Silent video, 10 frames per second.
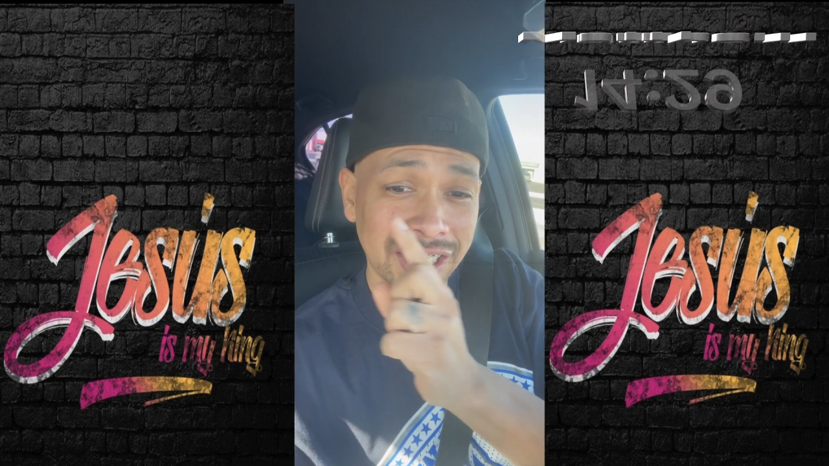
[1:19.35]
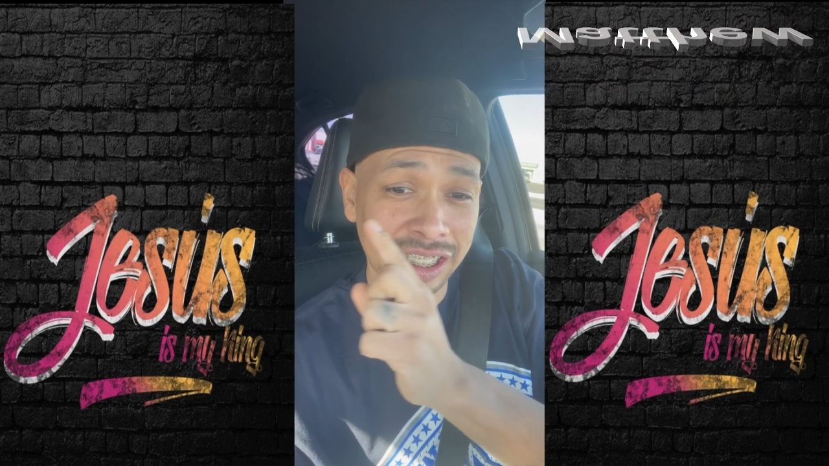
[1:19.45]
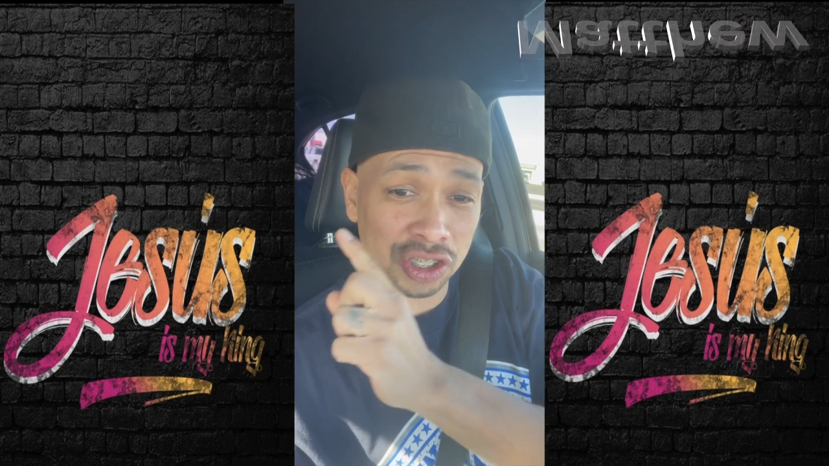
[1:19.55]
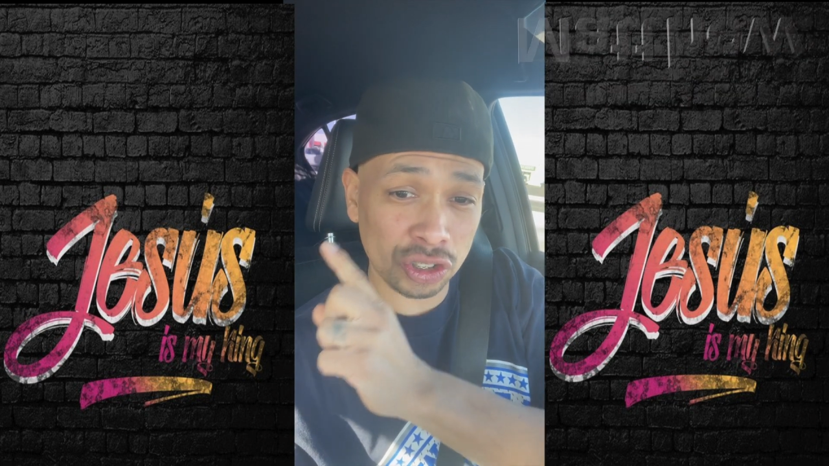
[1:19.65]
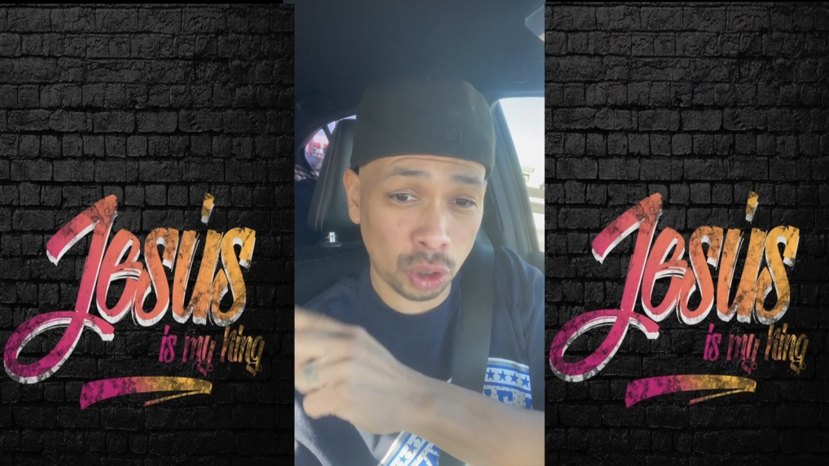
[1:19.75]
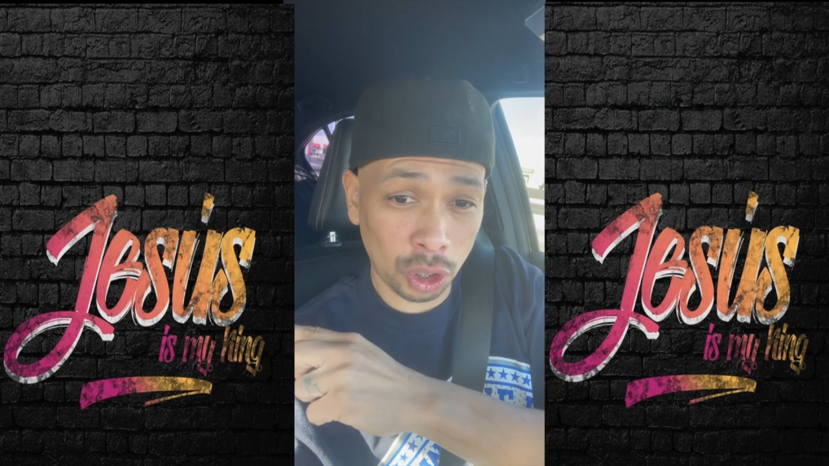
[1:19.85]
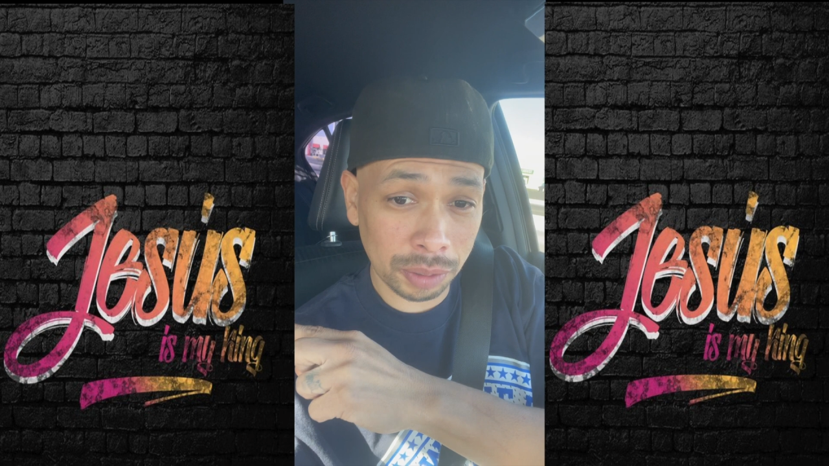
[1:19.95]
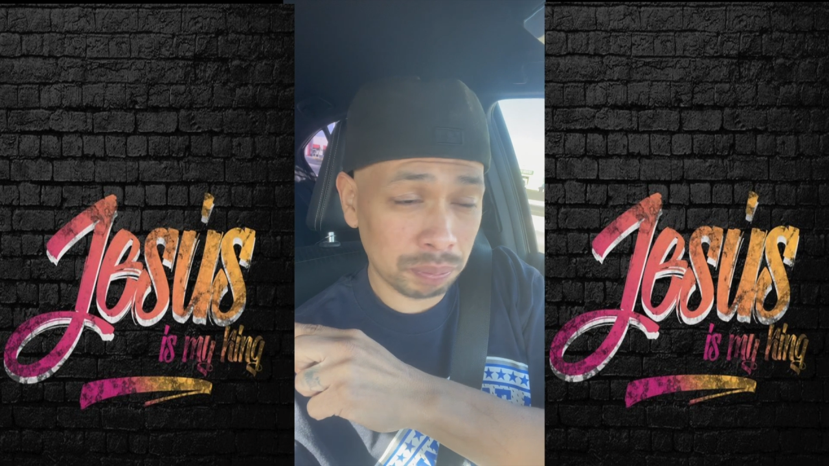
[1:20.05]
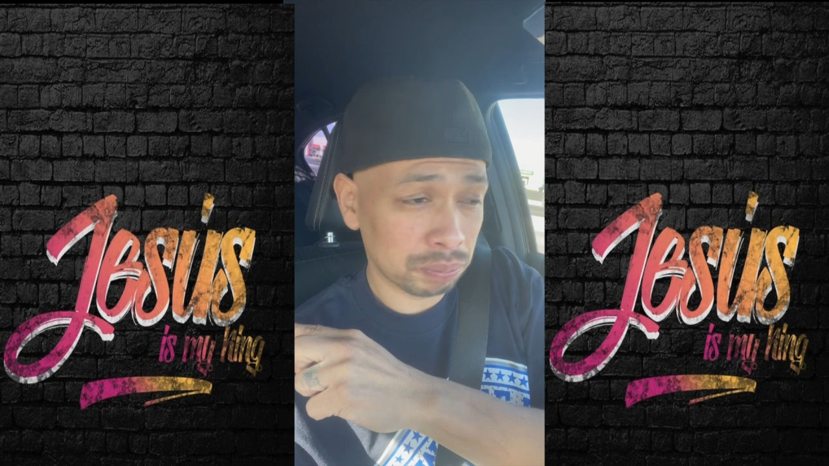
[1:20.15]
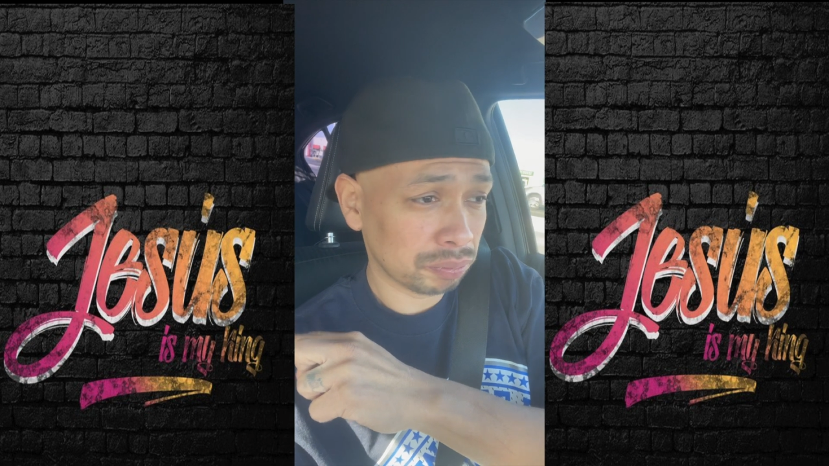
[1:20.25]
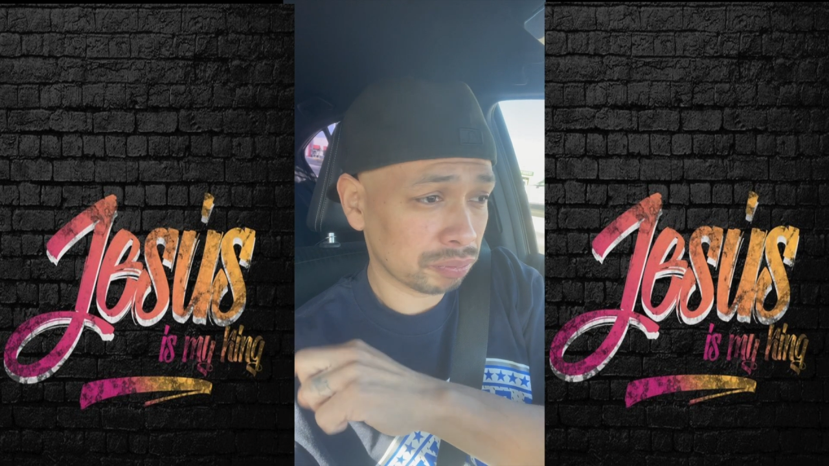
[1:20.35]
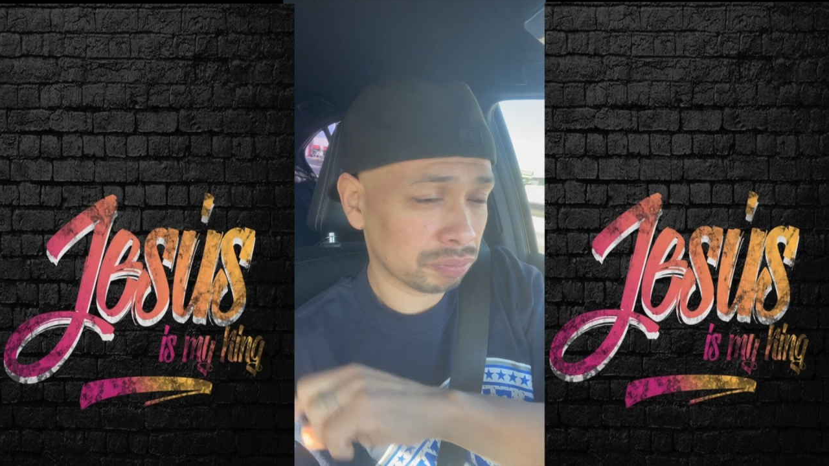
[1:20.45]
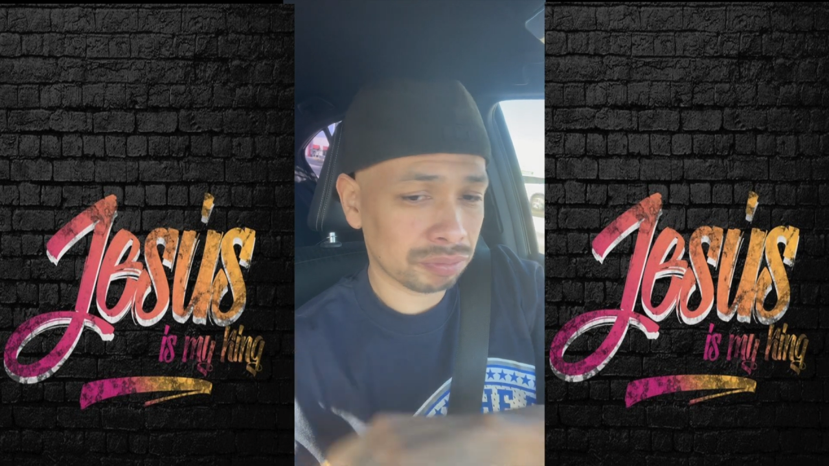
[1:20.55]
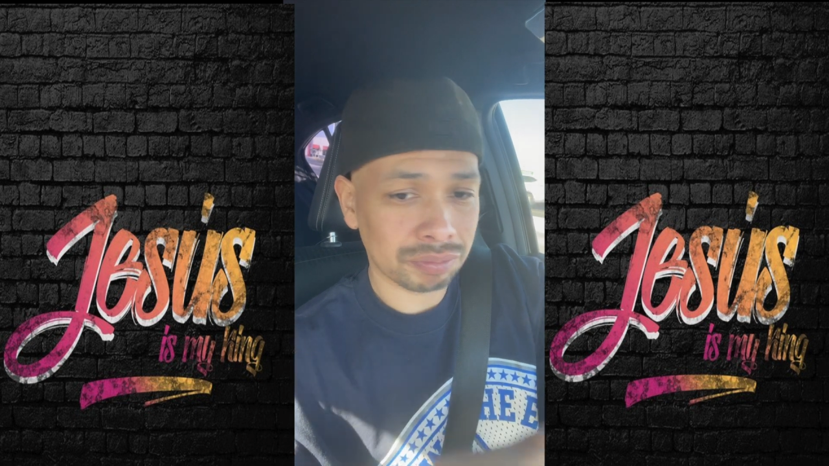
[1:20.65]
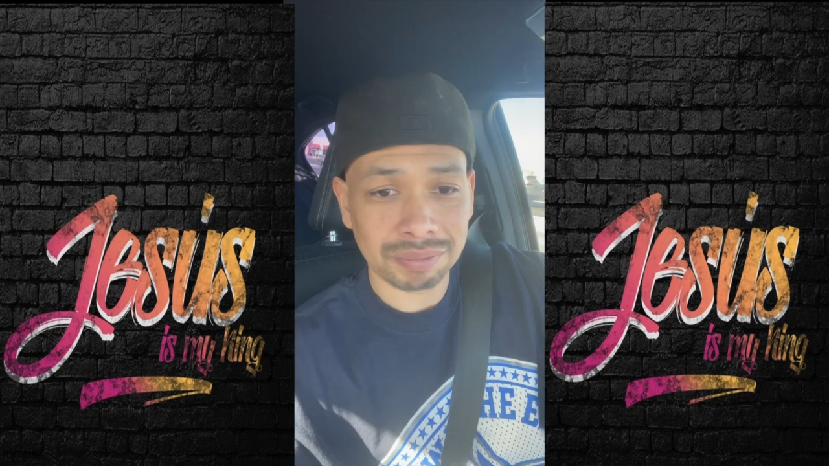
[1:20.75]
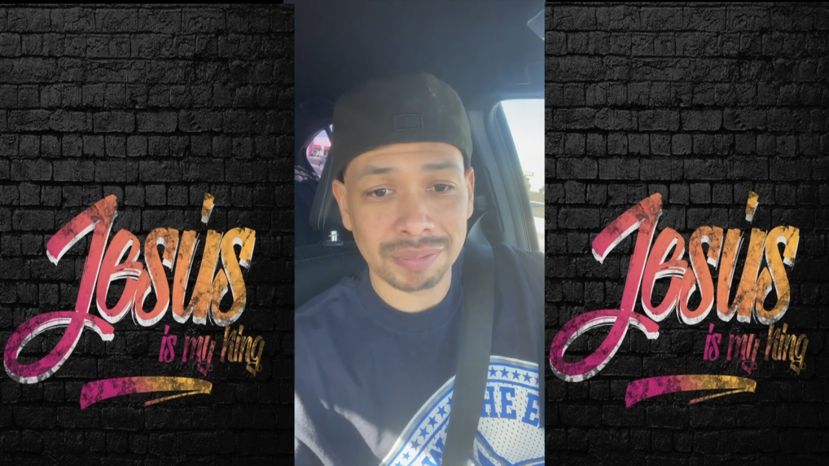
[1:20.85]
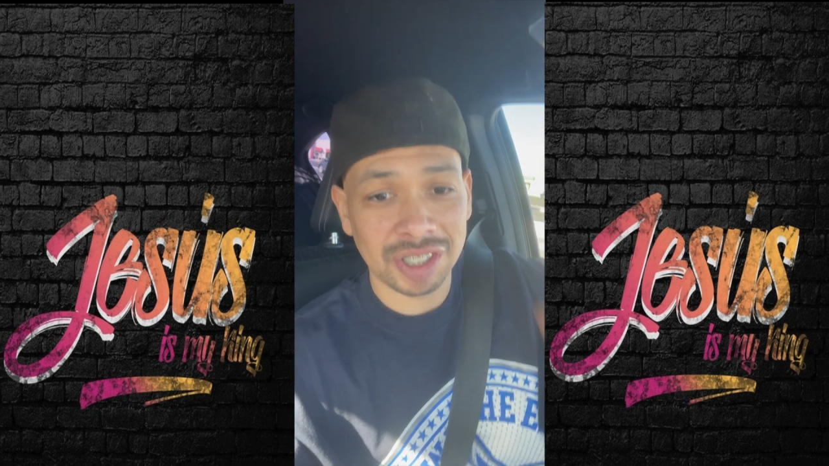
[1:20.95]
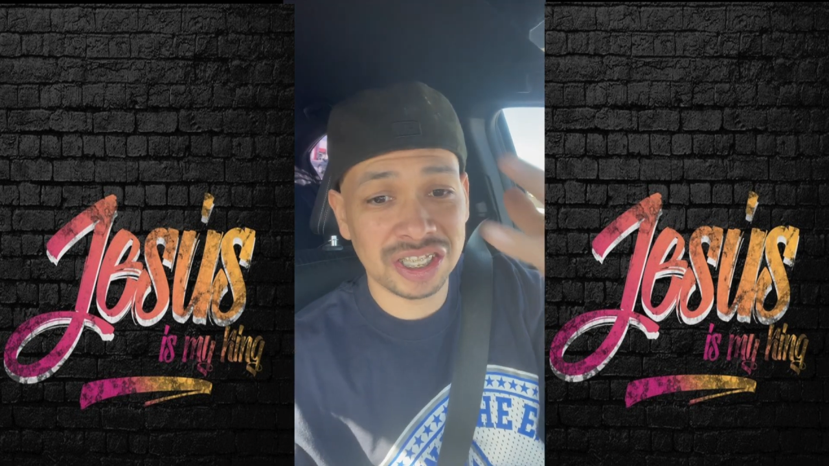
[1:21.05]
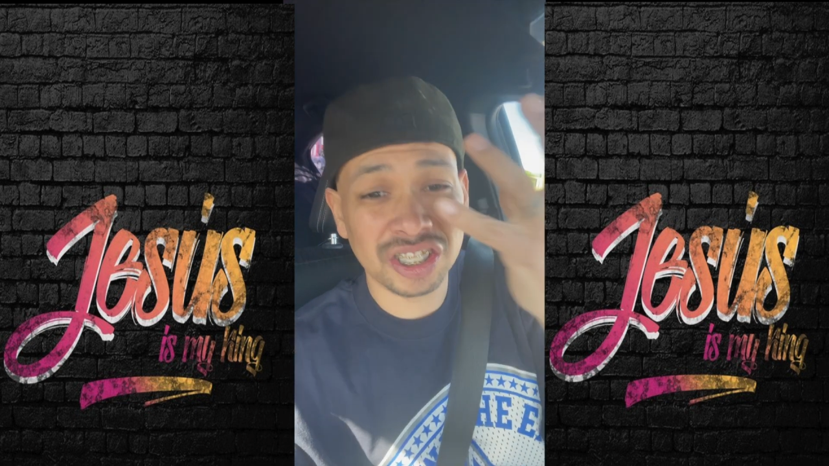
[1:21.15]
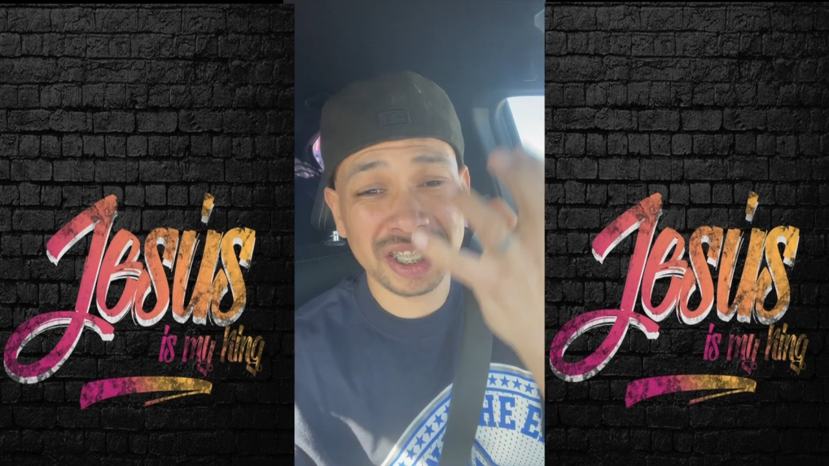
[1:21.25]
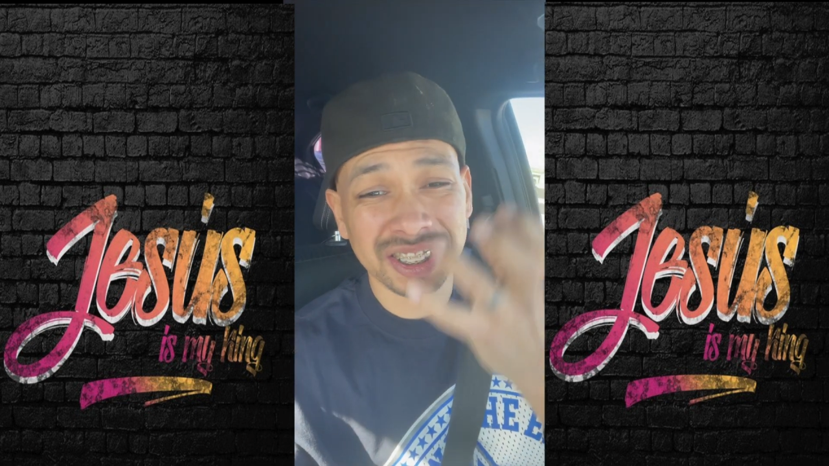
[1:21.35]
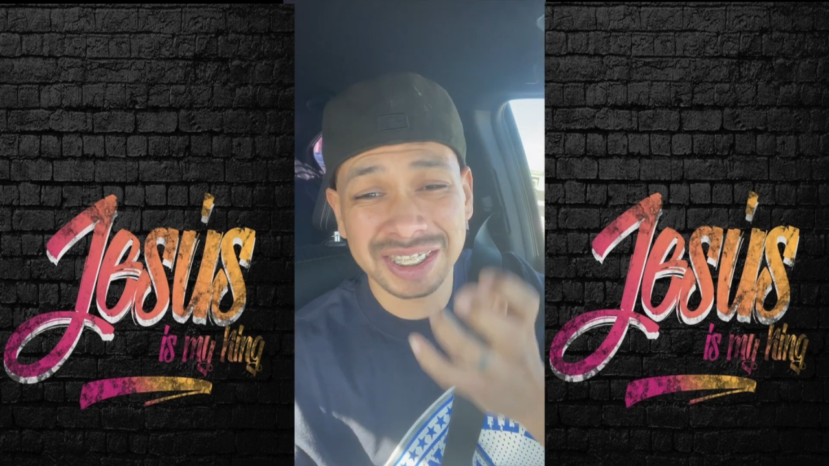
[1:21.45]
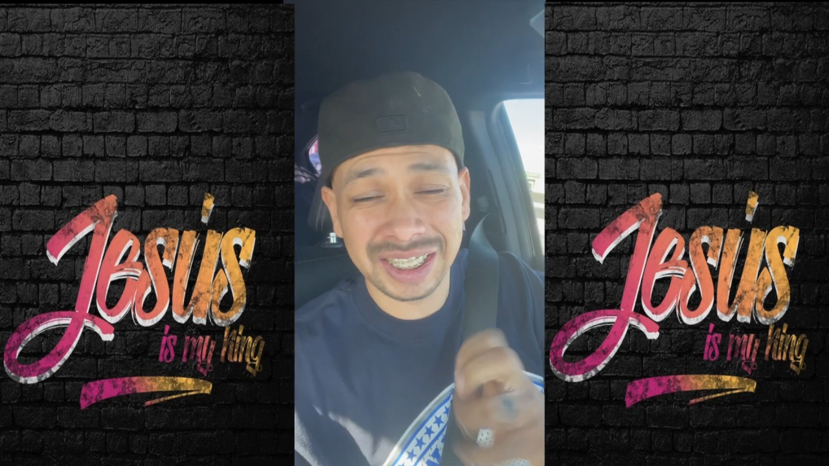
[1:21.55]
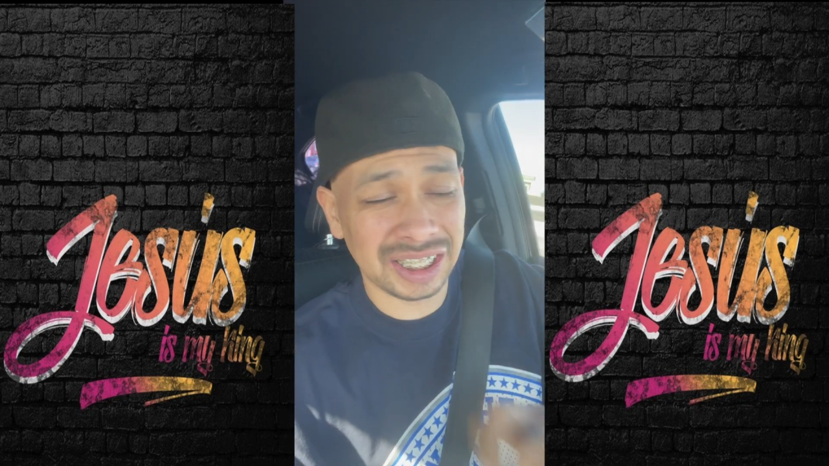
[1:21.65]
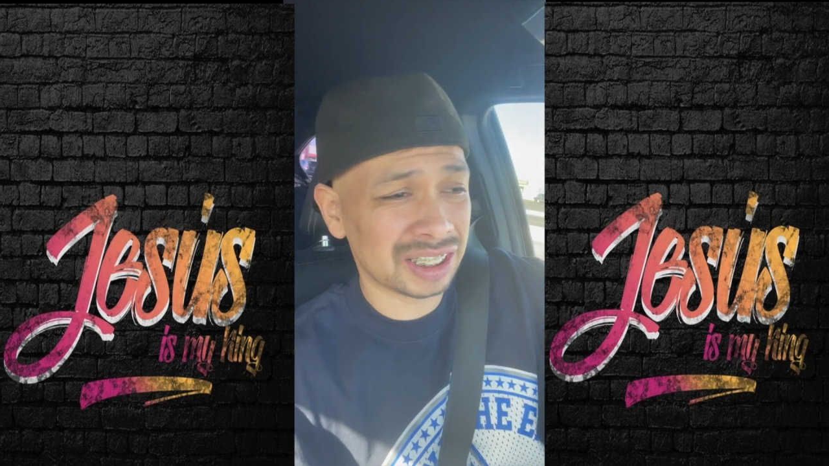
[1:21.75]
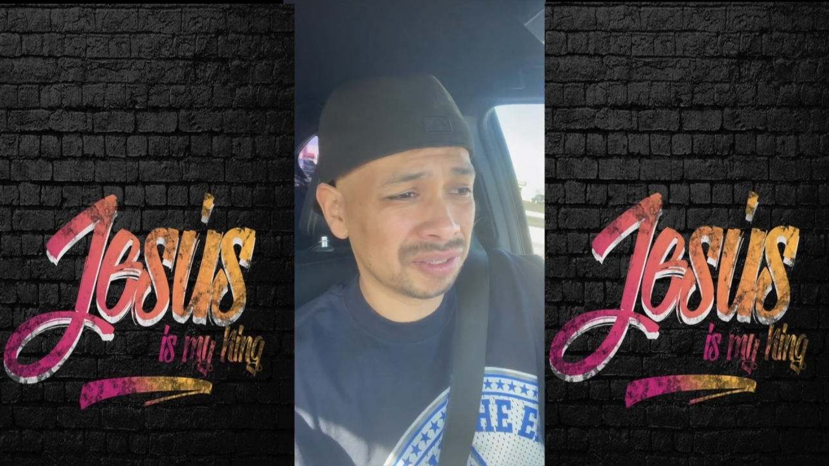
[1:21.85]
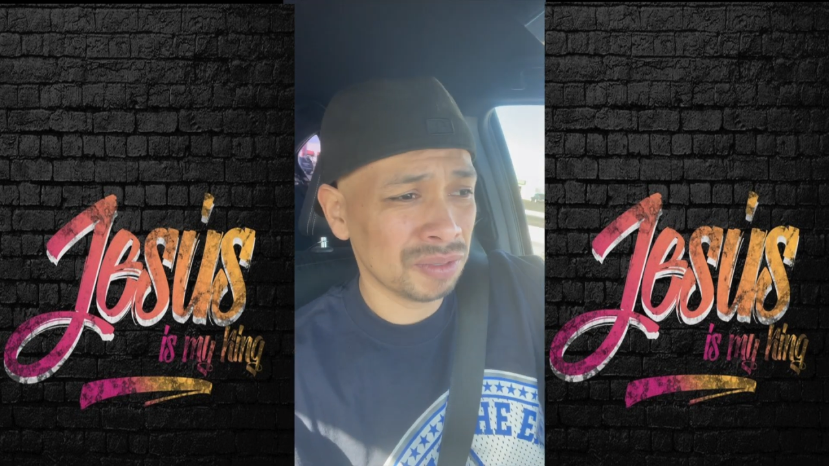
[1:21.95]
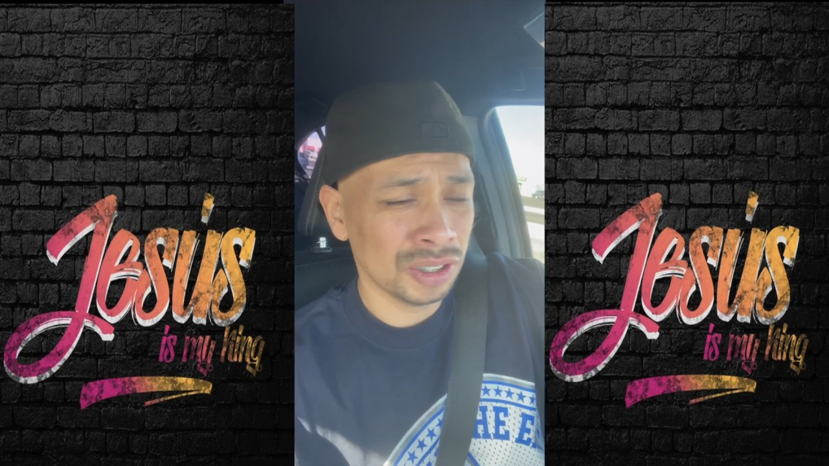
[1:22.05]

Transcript: at the storm, he started to sink.